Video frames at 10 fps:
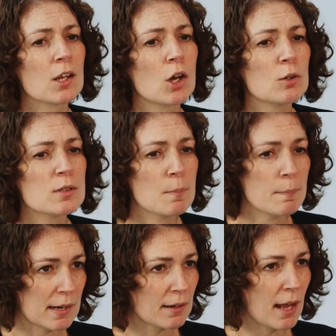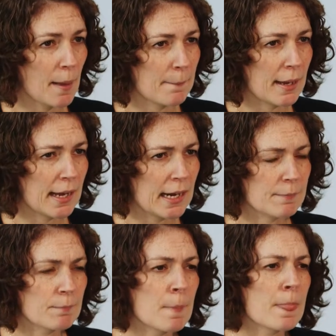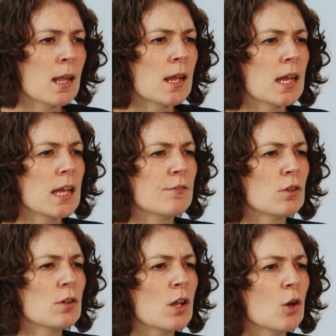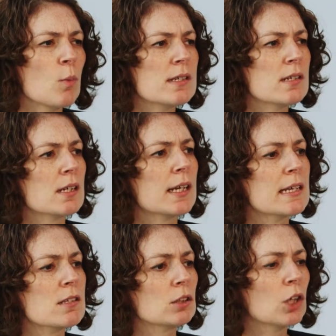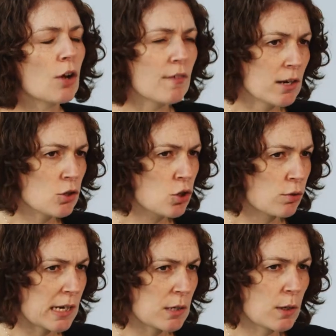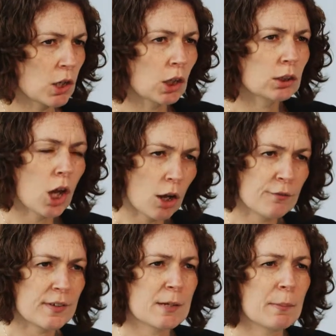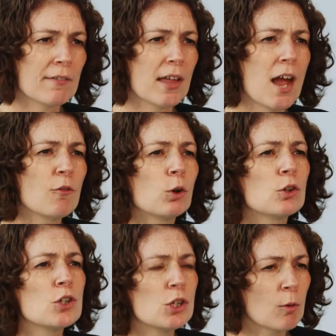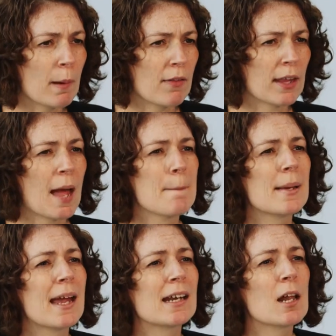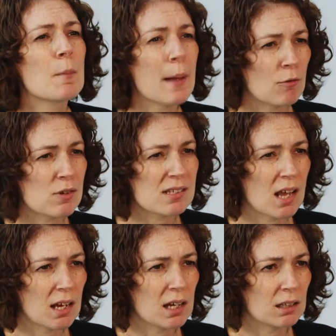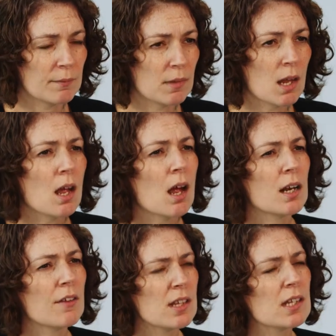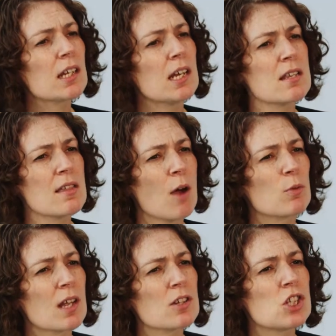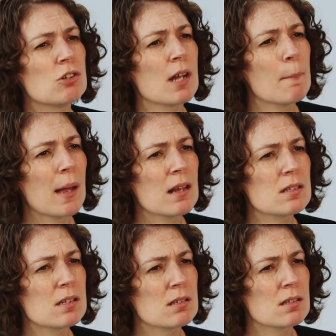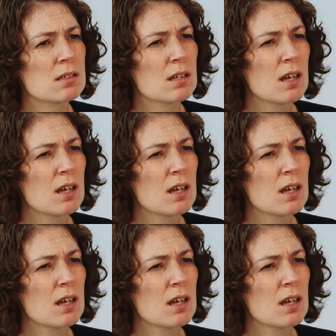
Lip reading: Golden Bin campaign, even though we didn't get a lot of entries, we got a lot of feedback that everyone knew about the campaign and about recycling. And I think the key to that was our student ambassadors.